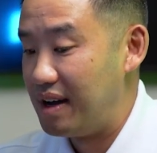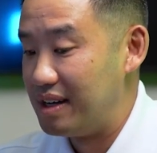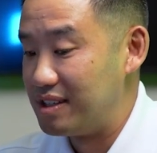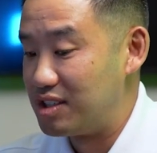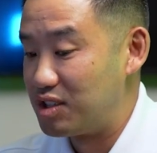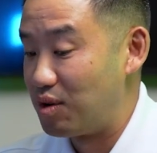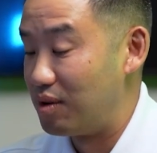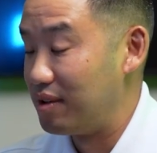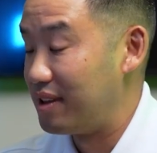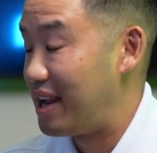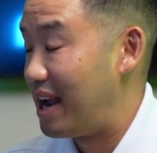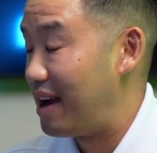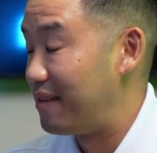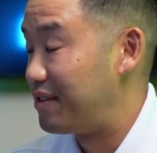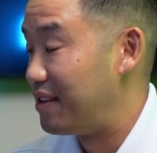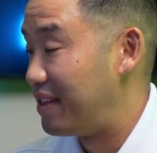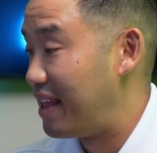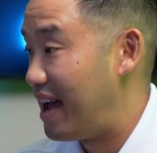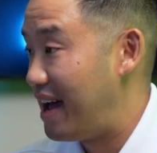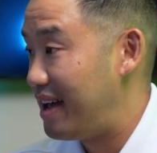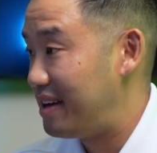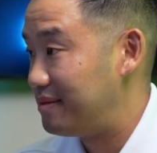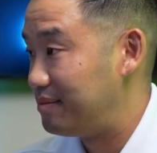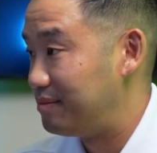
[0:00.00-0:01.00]
Shortly after
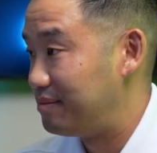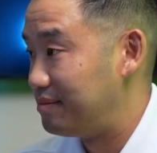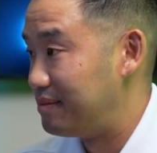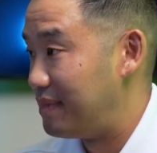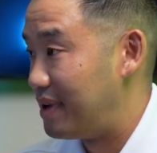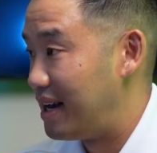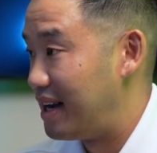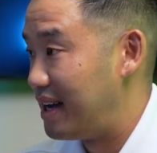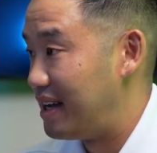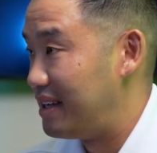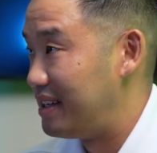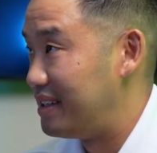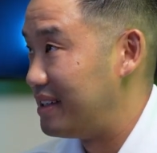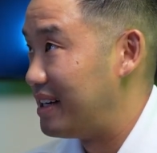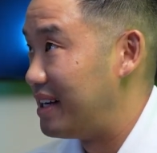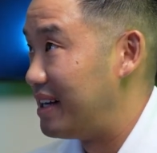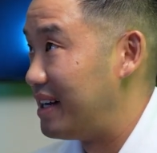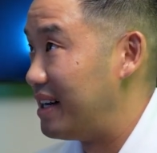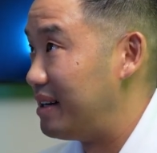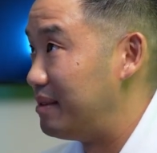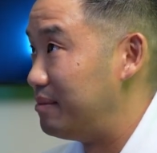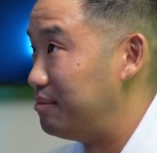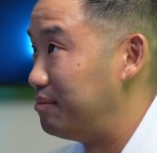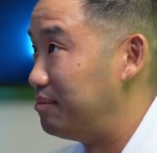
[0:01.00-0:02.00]
that, my
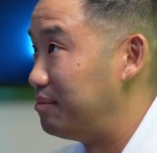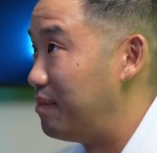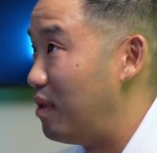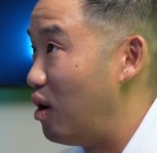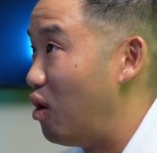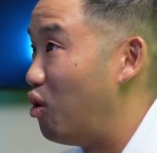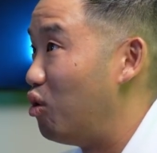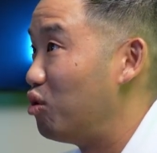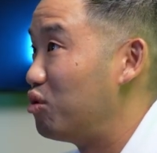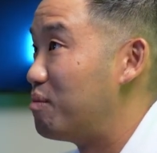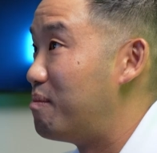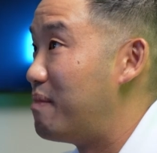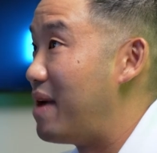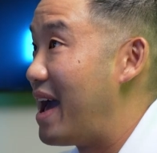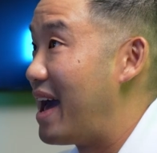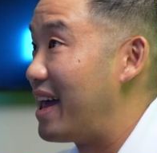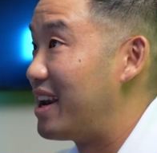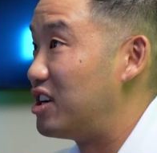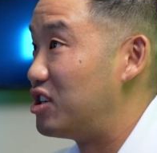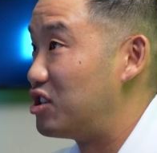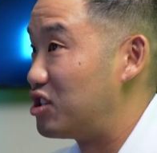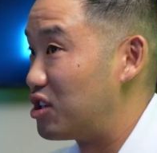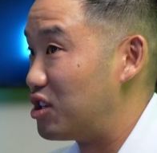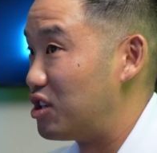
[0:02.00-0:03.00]
old
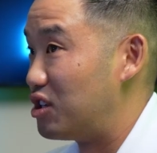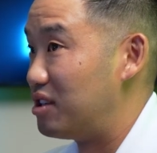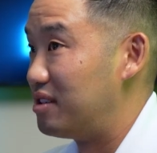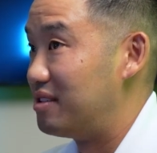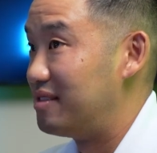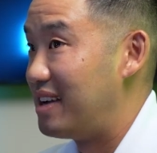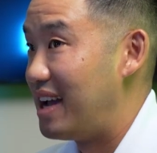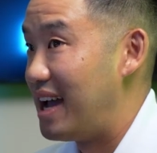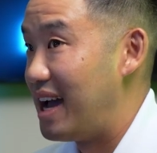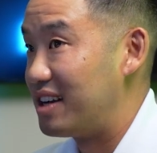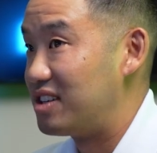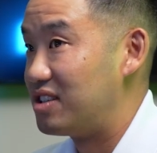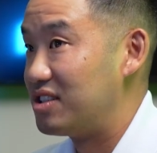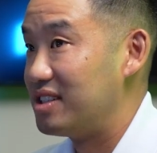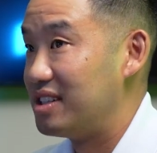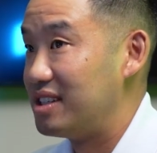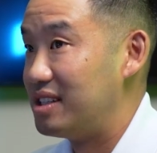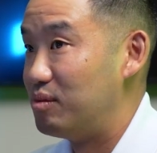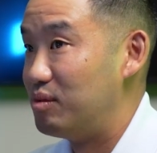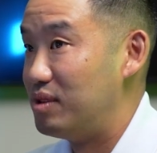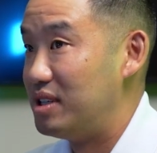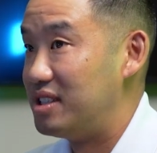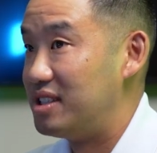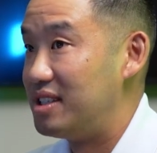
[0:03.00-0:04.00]
manager
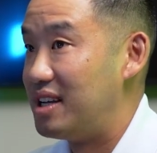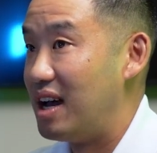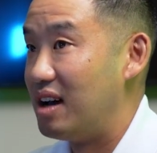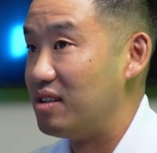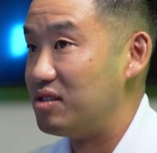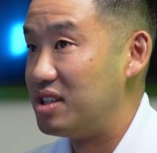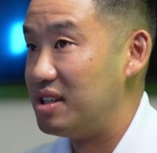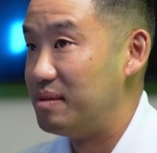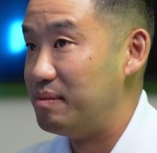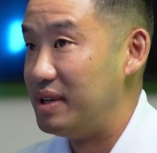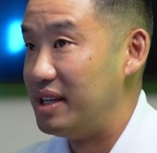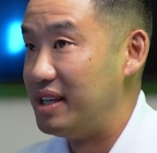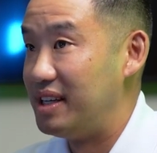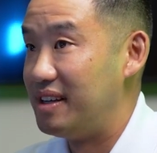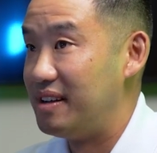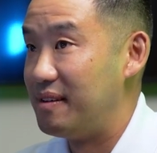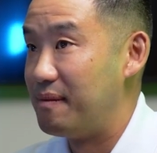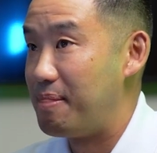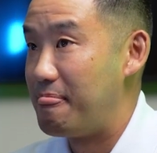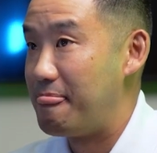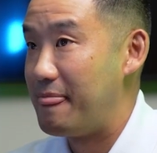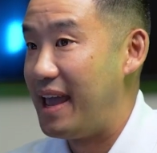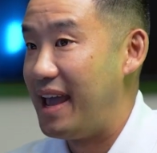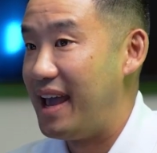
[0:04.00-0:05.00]
actually reached out to me,
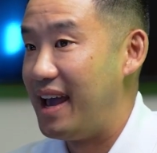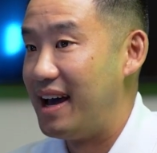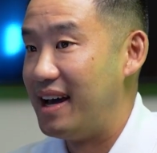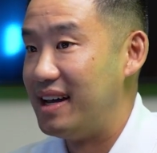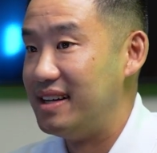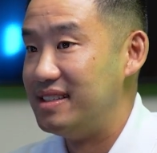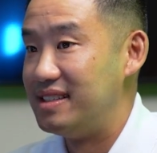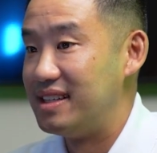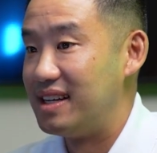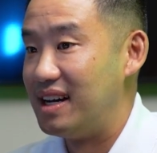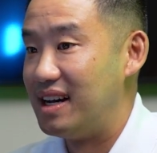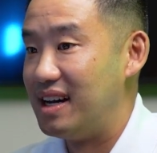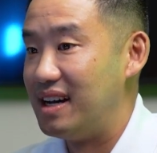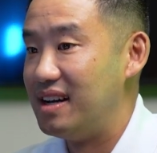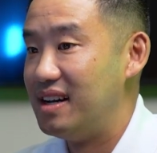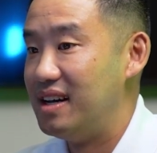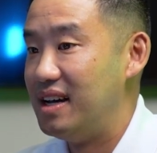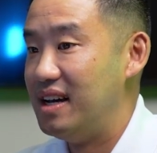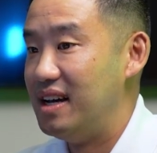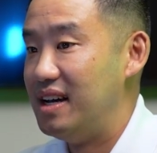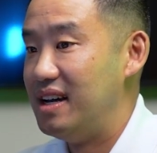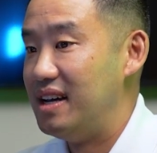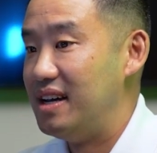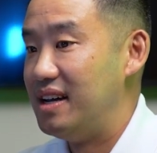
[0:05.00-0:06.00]
and
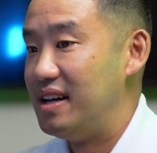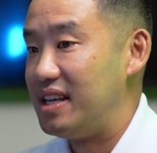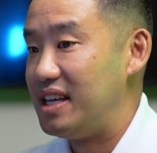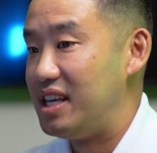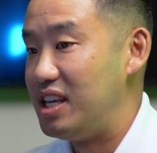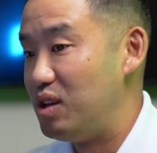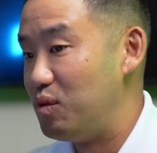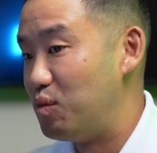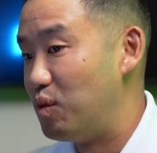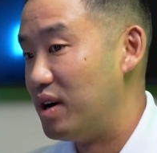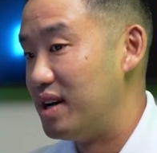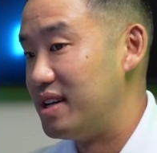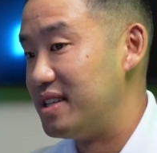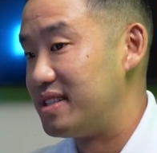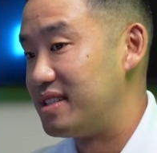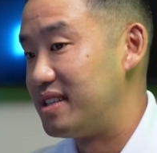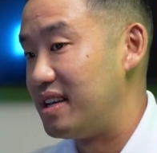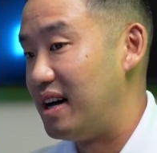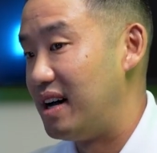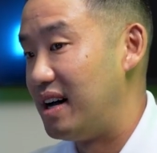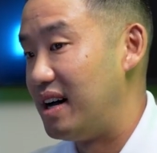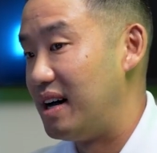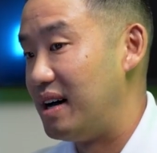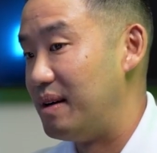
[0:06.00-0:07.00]
he was
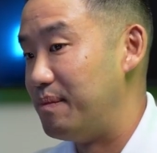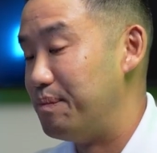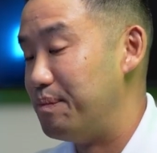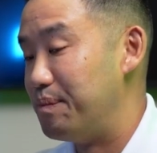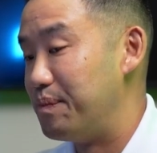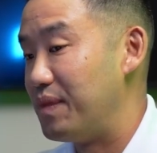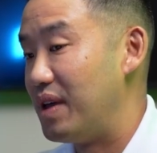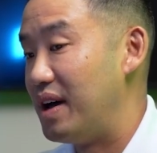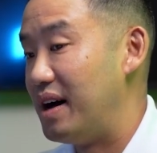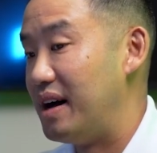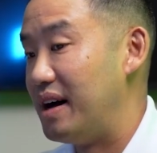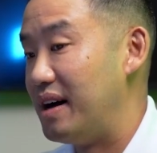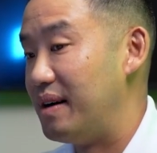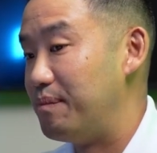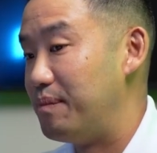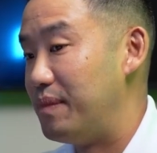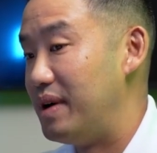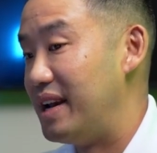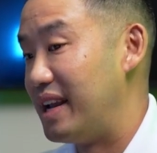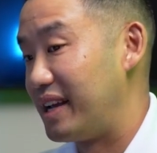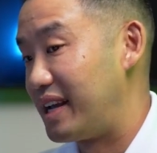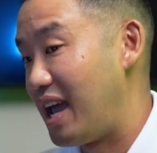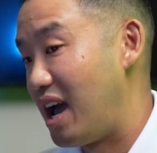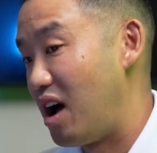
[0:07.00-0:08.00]
an
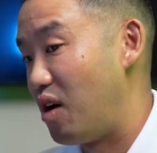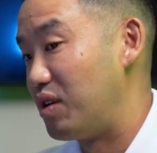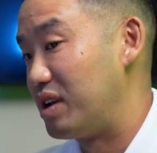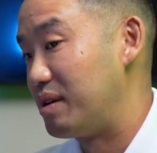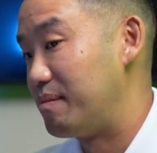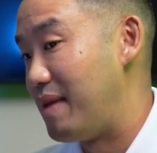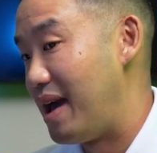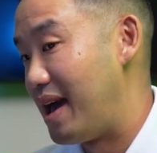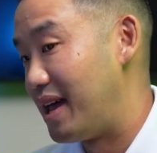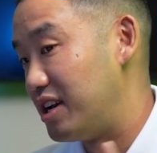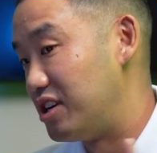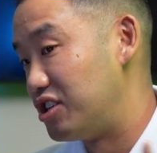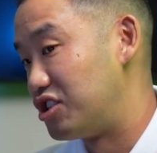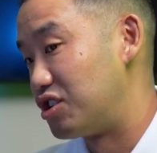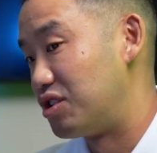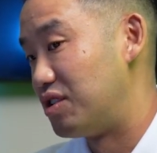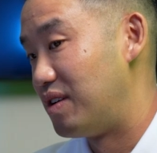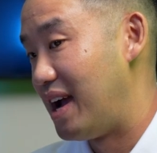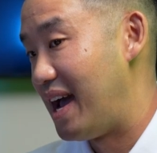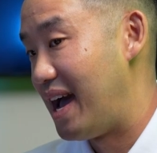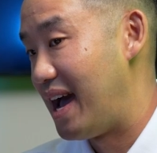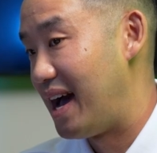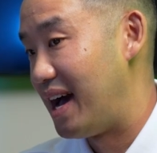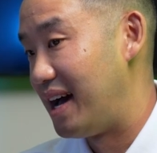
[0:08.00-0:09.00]
accounting
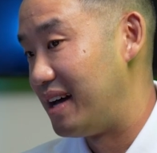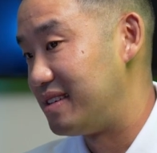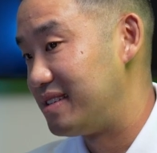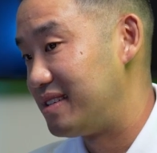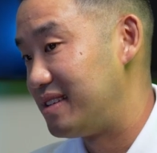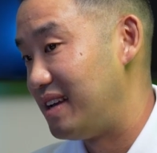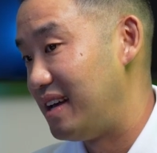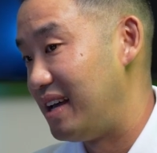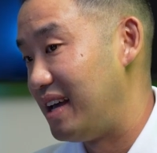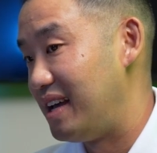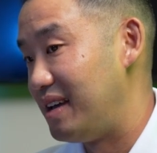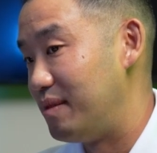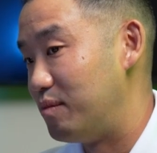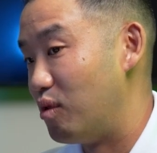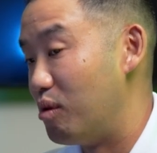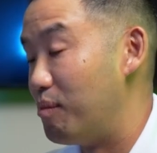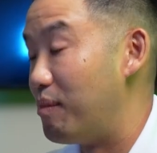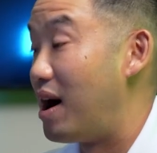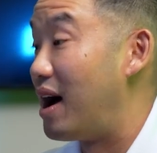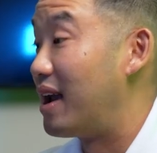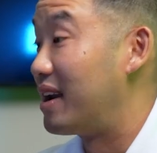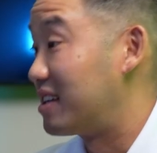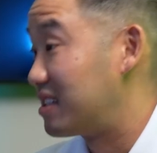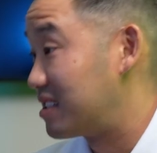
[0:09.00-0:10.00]
manager at a
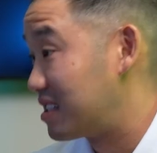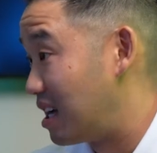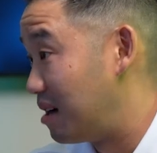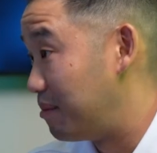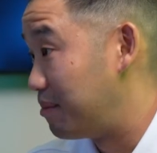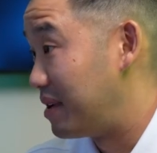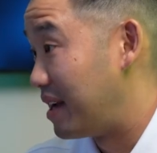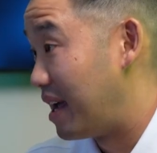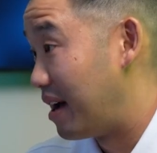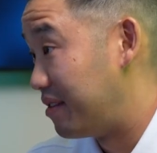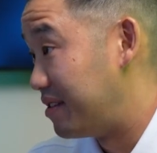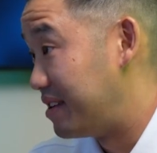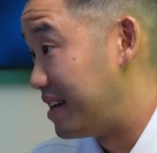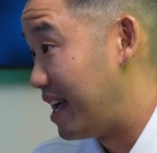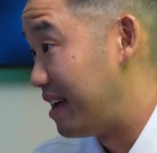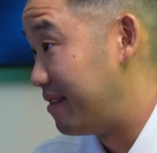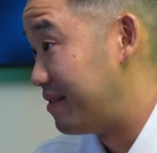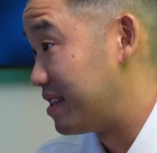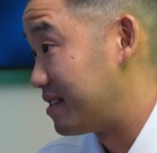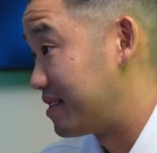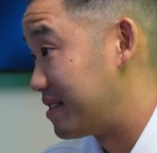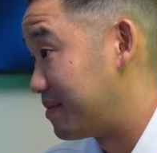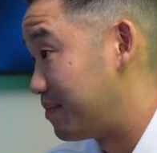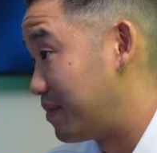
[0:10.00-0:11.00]
robotics company out in
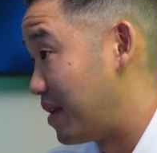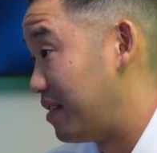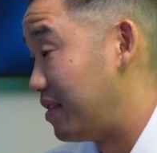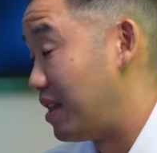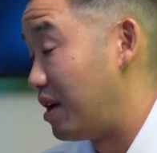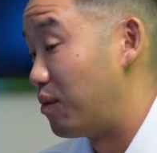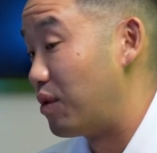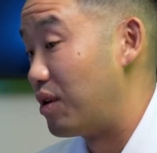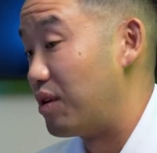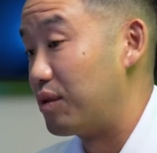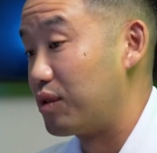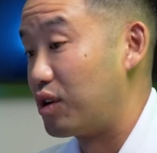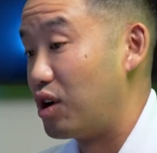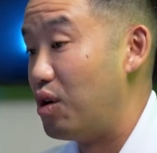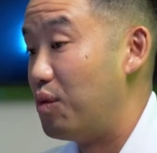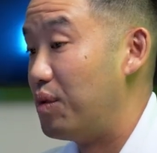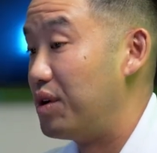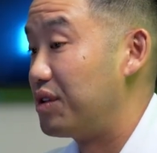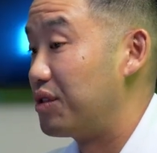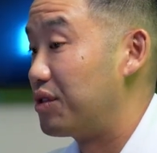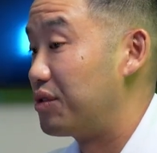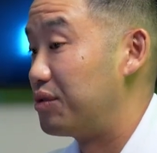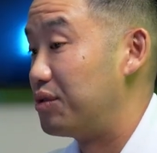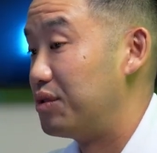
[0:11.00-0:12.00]
Davis, and they were
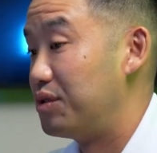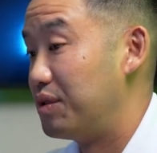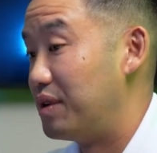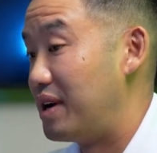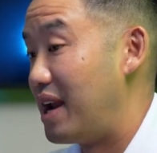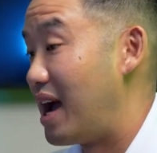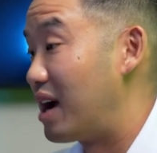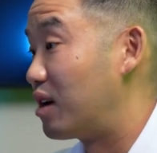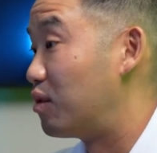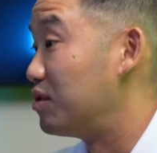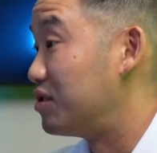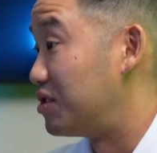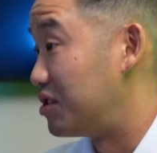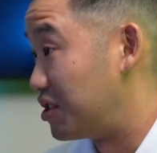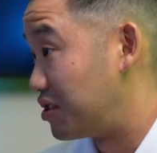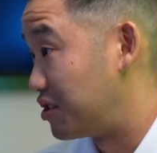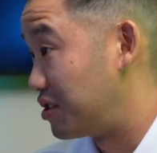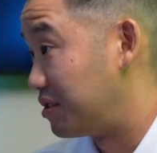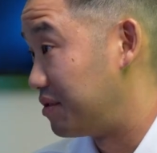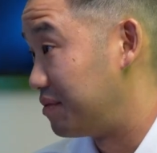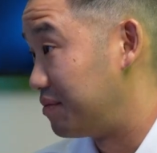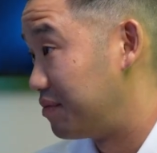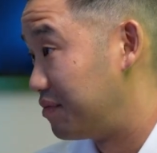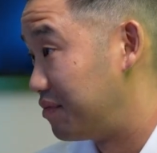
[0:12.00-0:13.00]
going through an
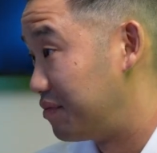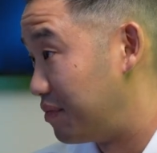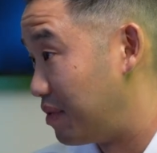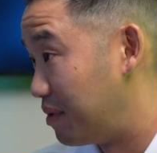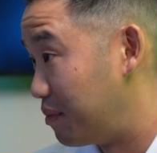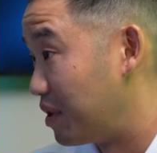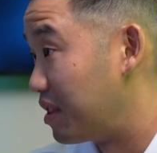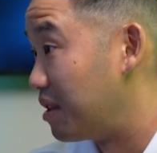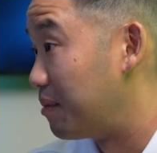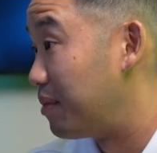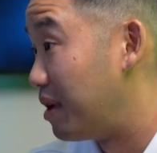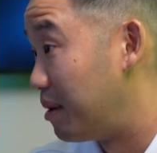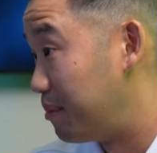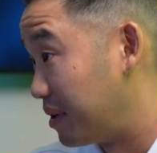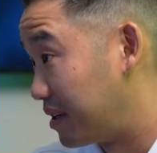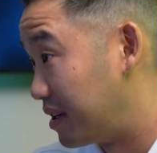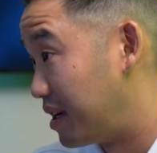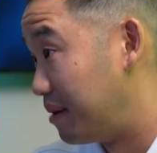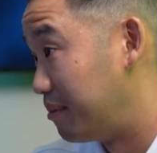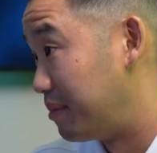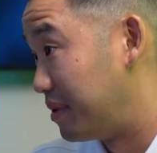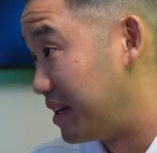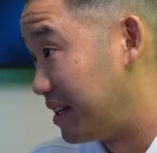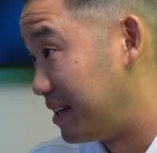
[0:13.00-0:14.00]
acquisition from the public
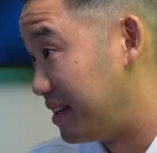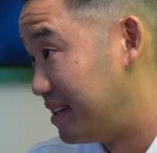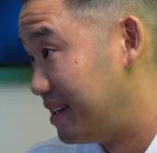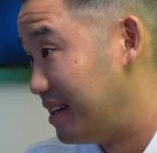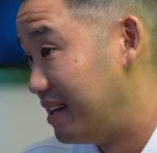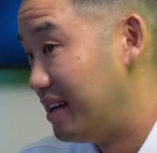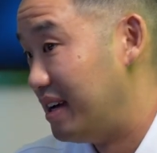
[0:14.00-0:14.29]
company.